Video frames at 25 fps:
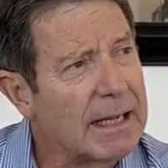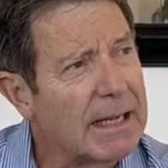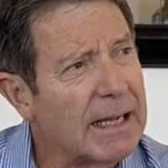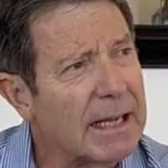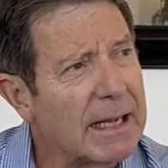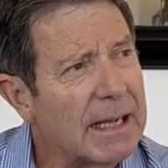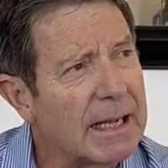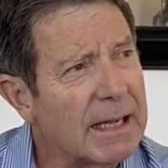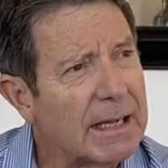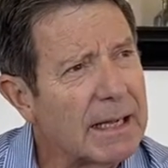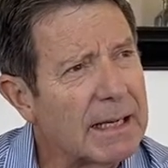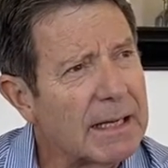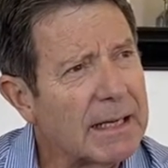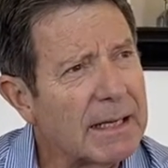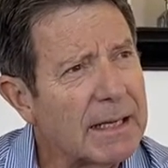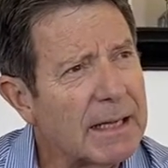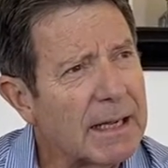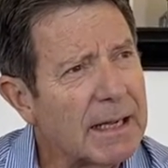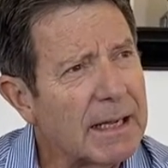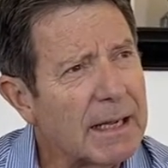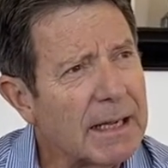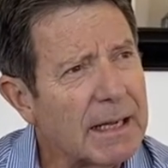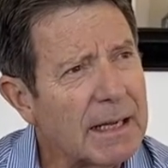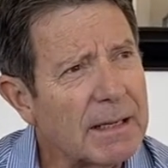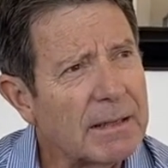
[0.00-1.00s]
and
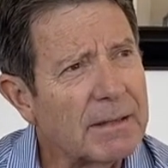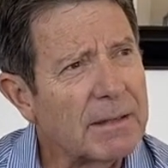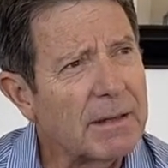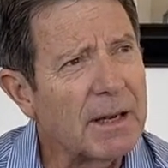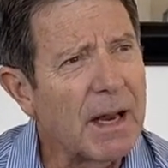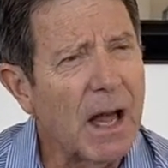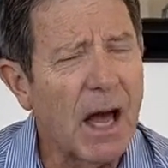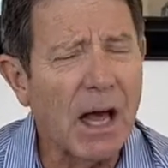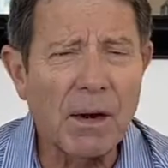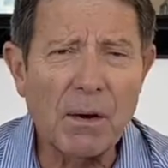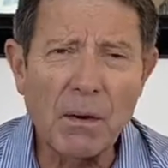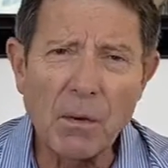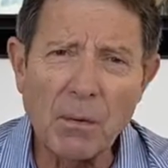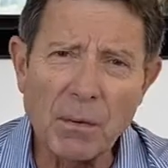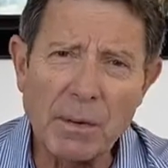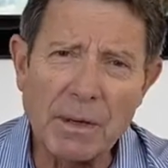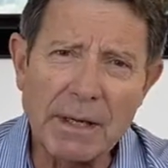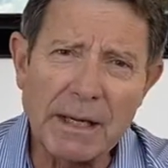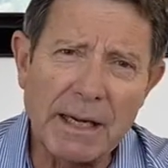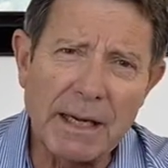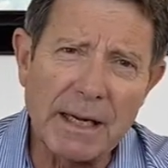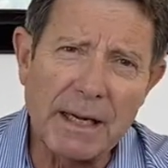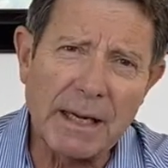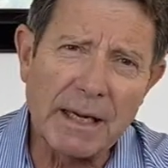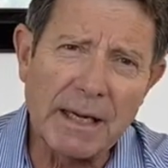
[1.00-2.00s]
not
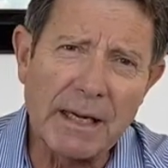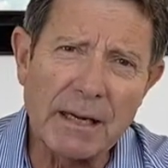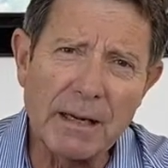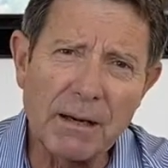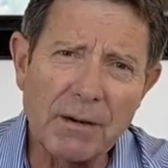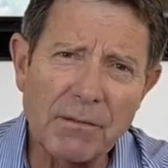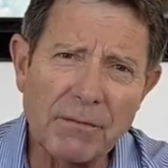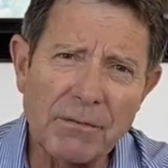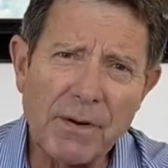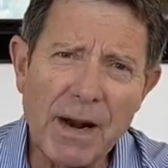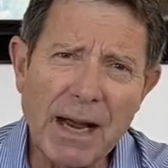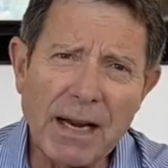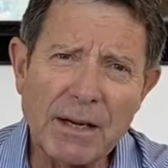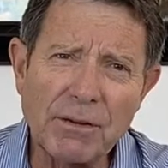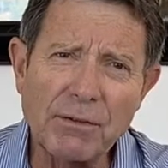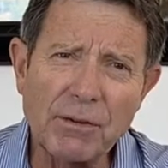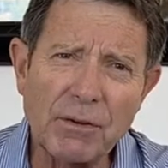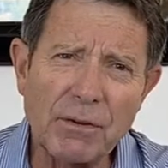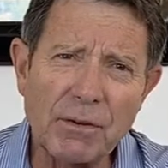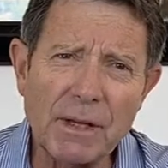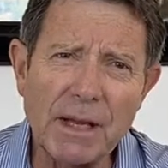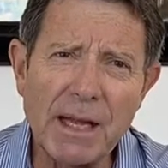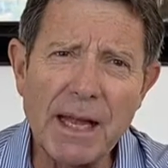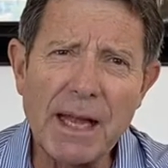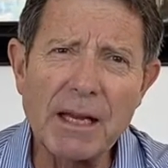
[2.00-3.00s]
only a
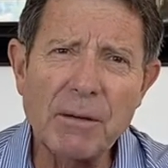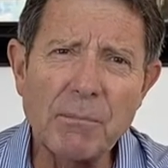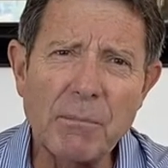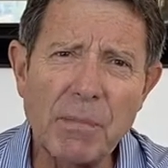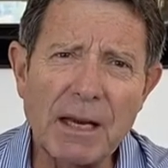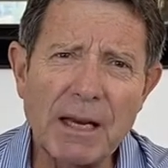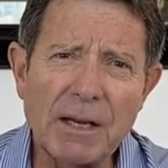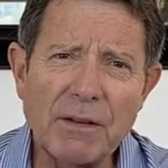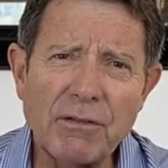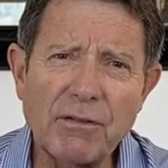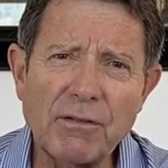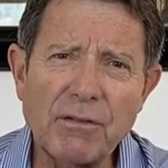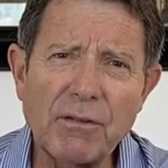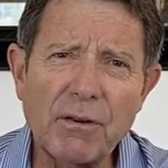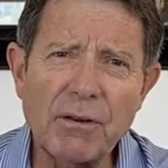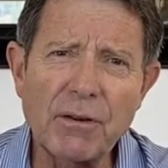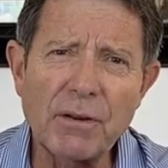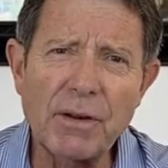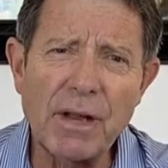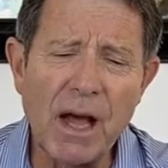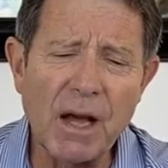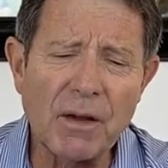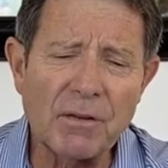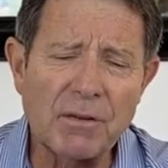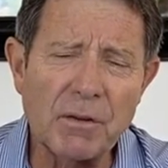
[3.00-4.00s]
fractured leg, but it's
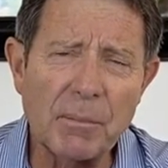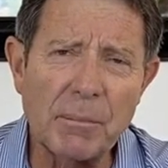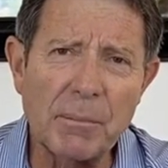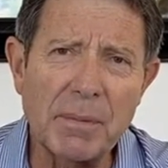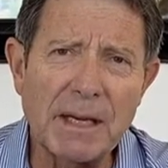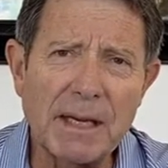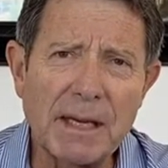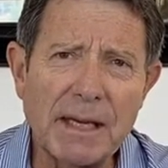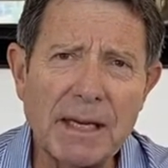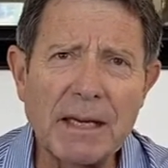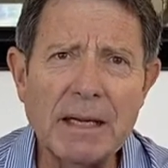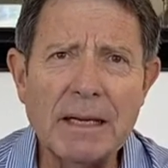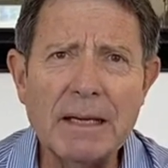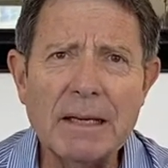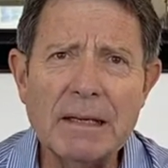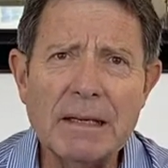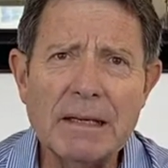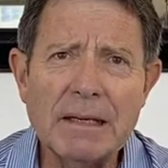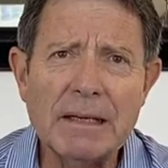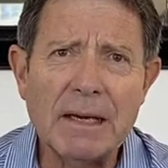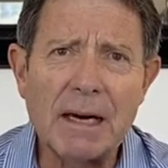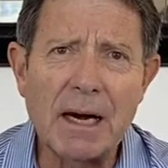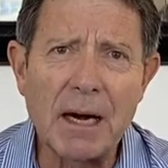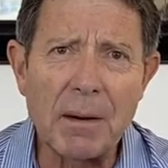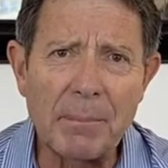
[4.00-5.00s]
turned out to be
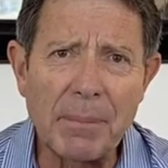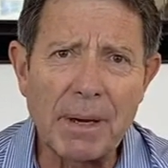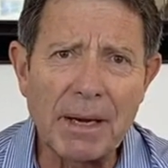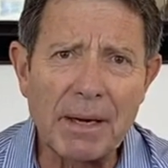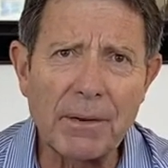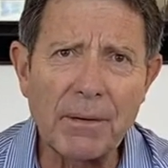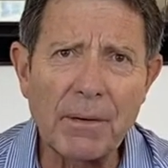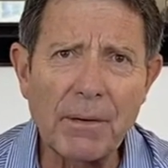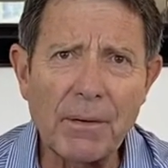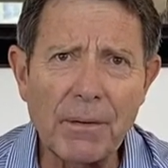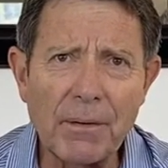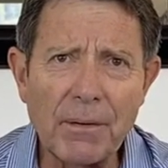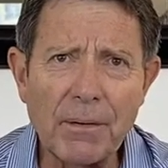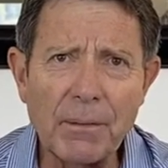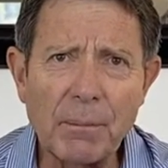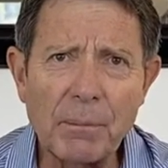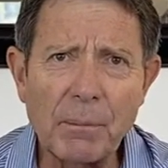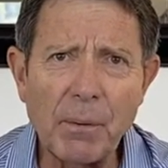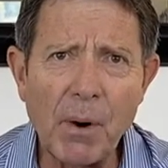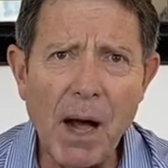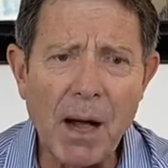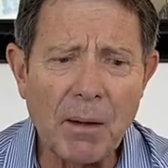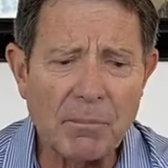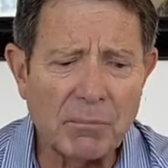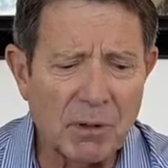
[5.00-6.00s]
a bigger
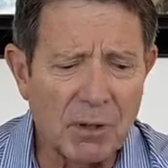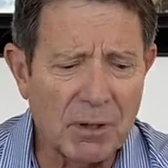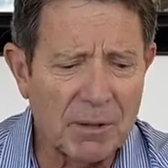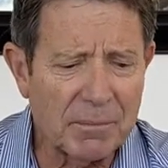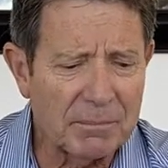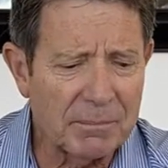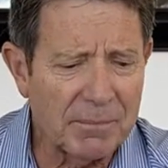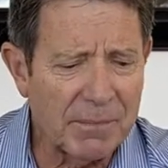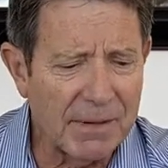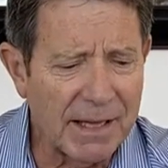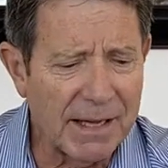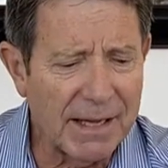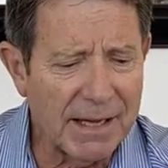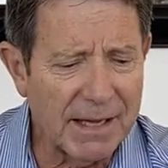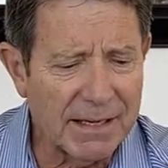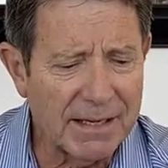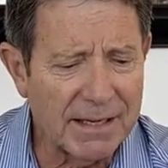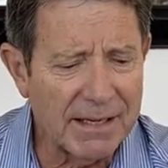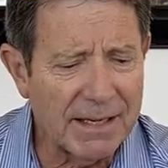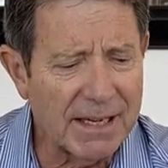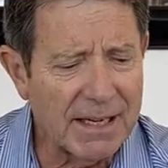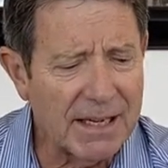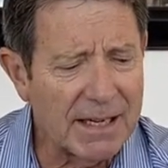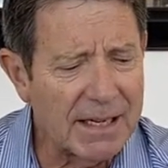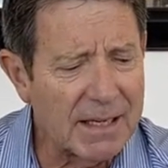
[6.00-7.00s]
problem
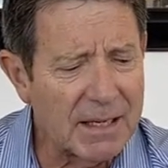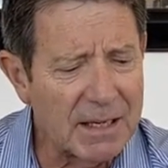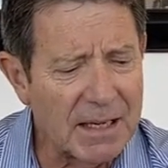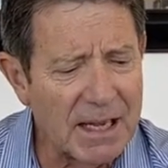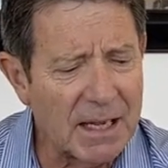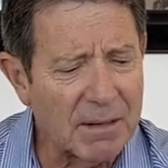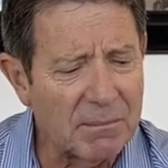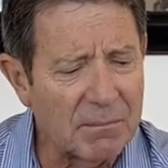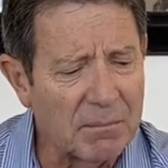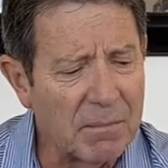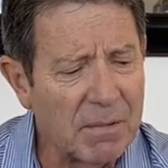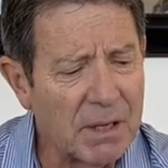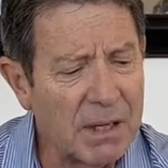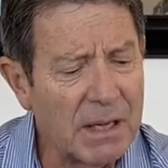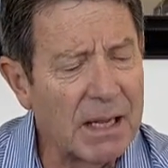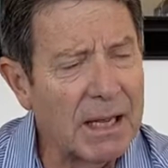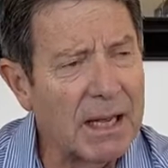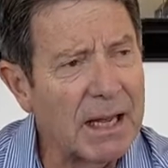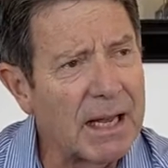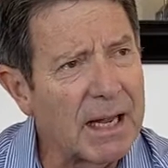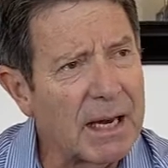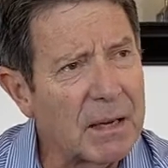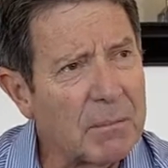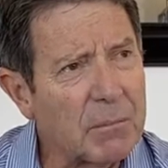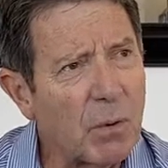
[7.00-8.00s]
than
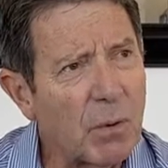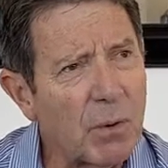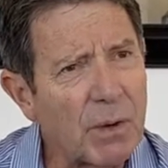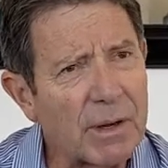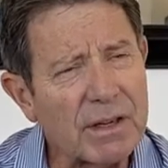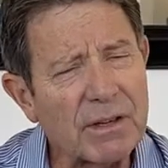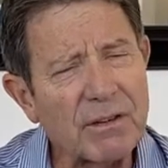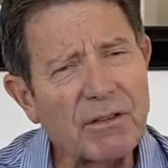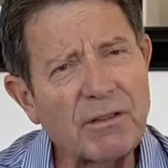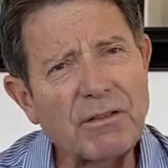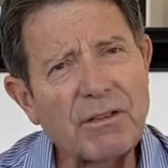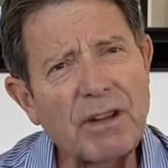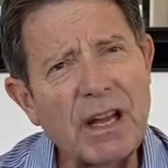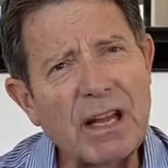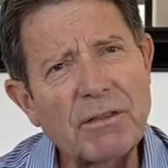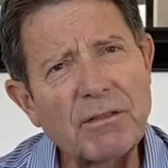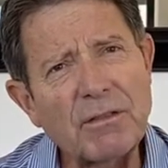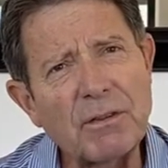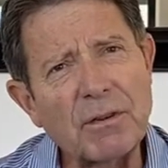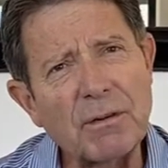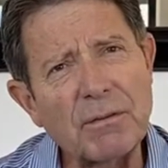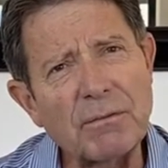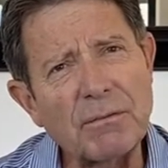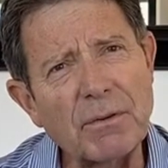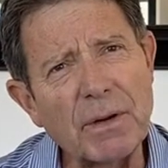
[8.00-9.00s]
and a more
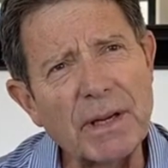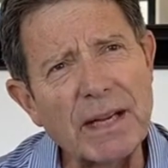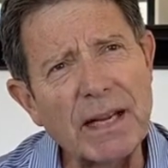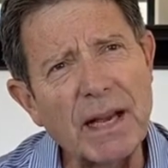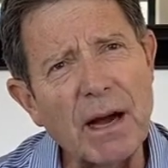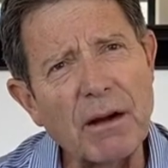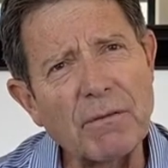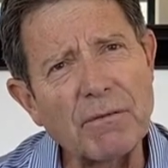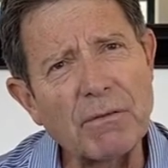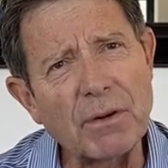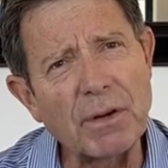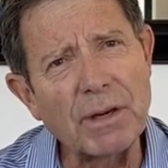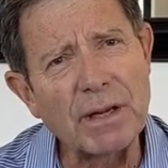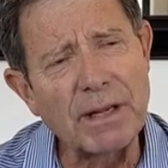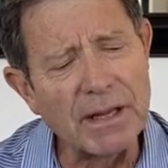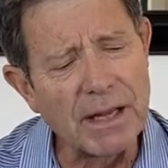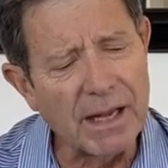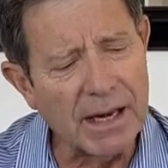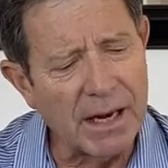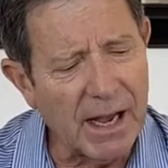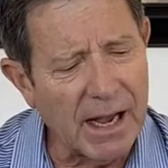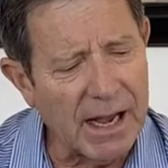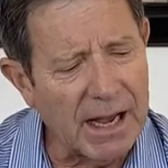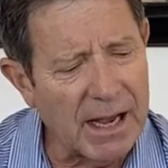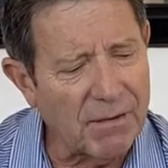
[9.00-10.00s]
extensive recovery
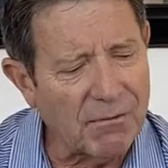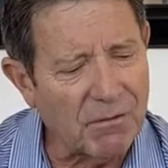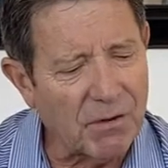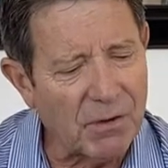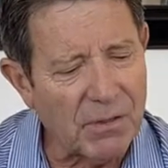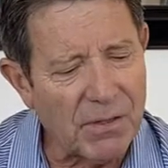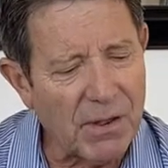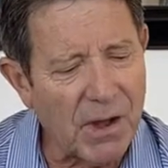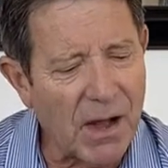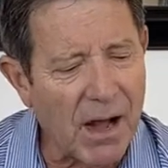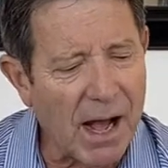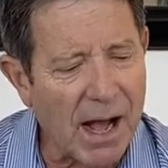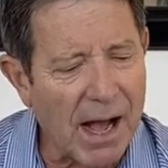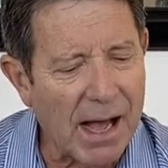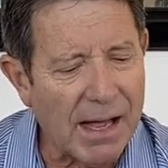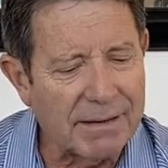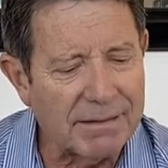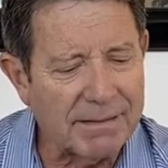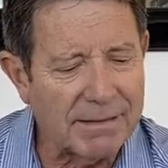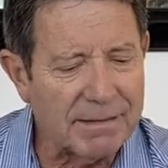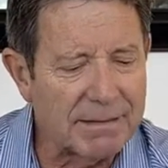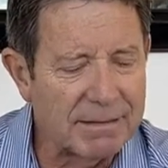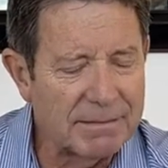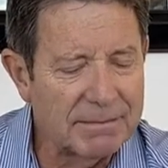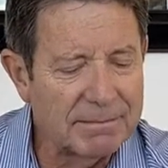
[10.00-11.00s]
than I ever
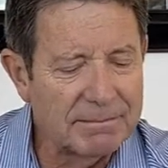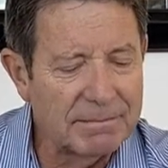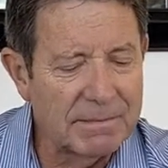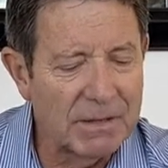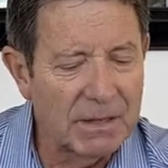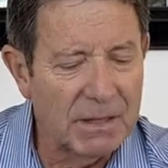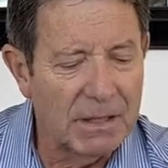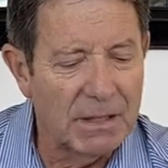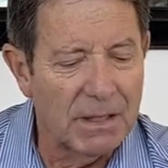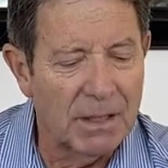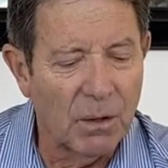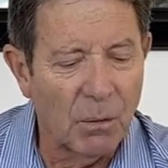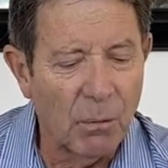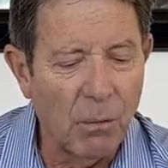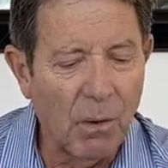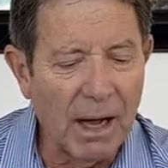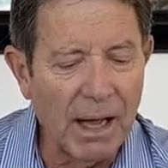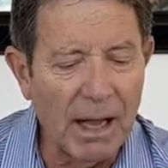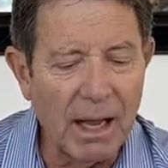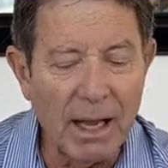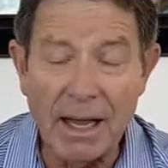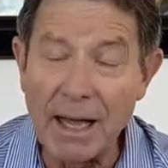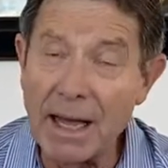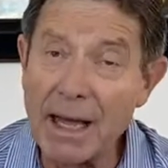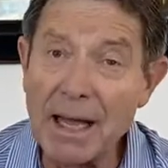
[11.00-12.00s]
thought.
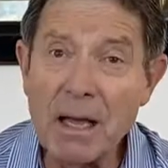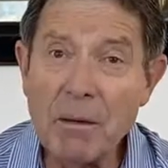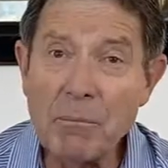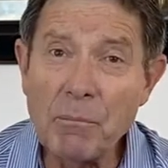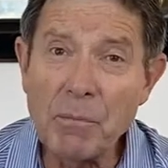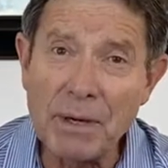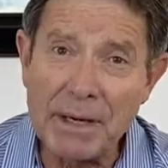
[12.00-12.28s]
While I am